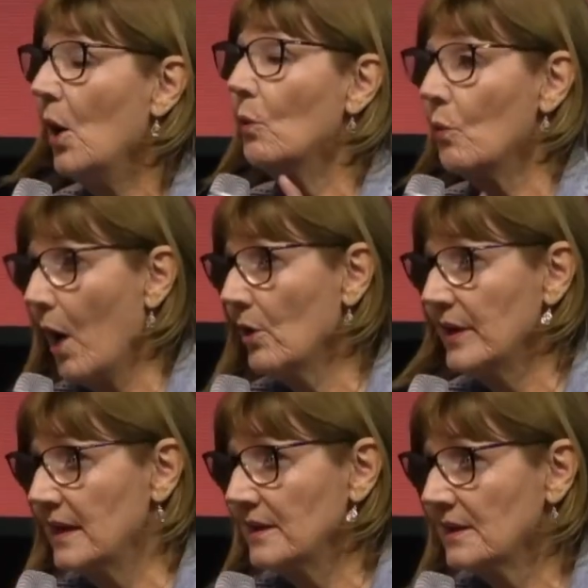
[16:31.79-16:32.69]

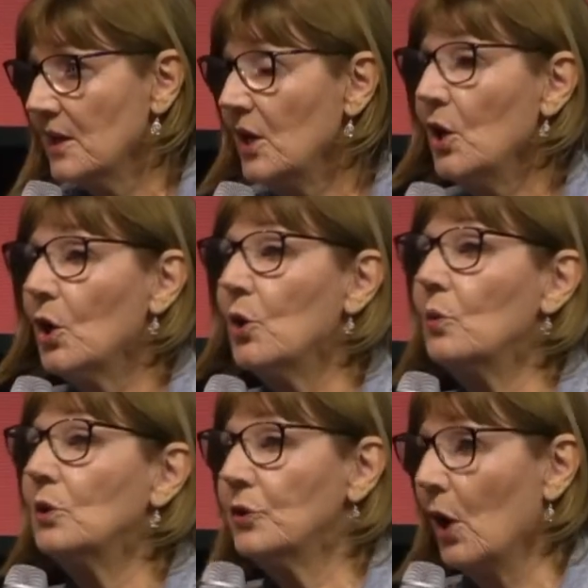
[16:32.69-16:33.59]
warriors who
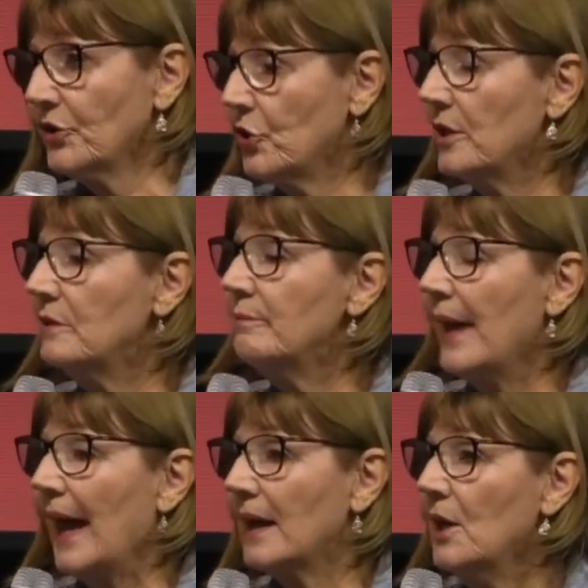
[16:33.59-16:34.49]
will not turn
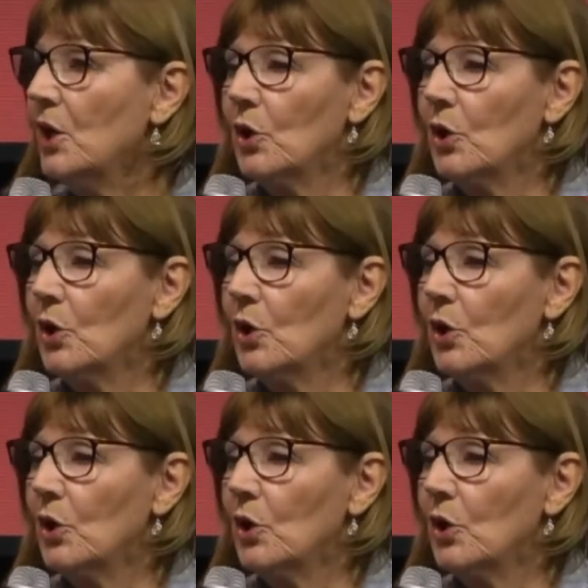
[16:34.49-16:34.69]
back,